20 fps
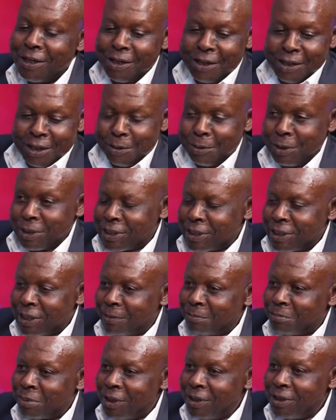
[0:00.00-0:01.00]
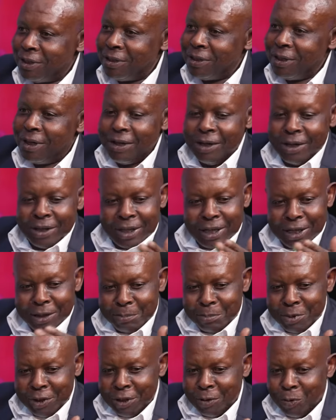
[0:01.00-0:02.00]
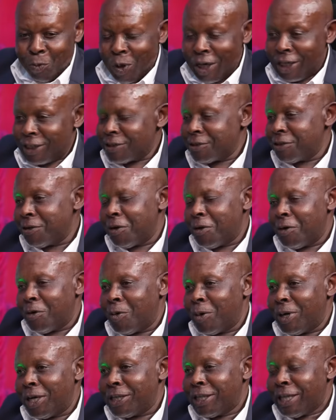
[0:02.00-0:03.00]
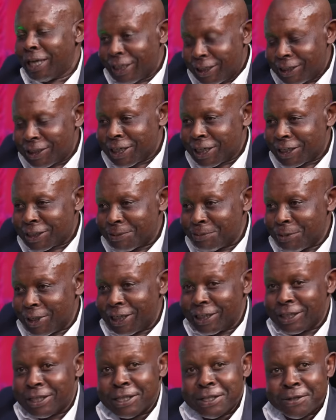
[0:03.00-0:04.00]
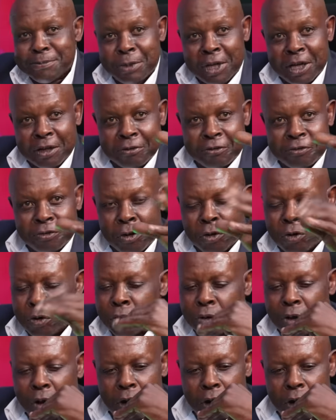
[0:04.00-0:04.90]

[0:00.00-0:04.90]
There was an appeal. The appeal went nowhere. That judgment is being followed